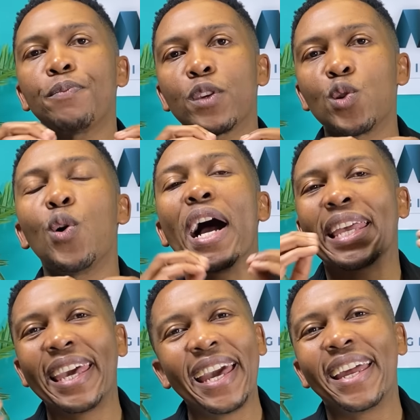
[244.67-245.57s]
So
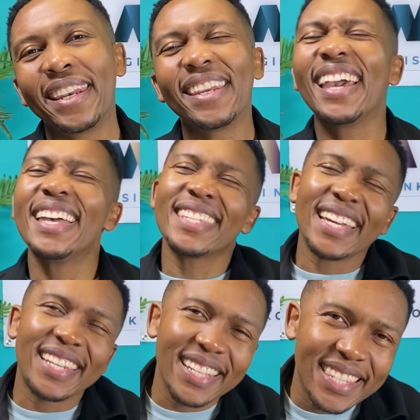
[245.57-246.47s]
again, as
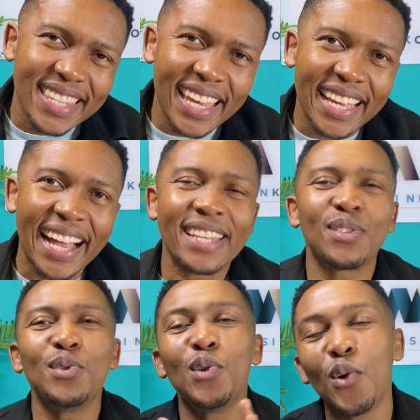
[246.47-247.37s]
I did say, guys,
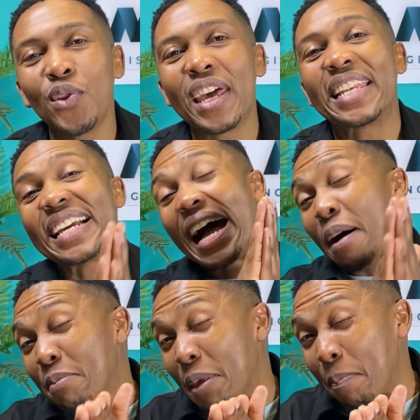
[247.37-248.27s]
you know that
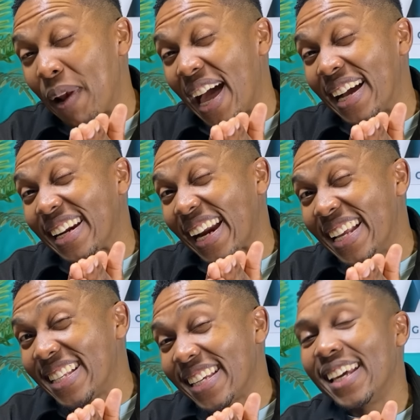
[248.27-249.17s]
I'm the plug, right?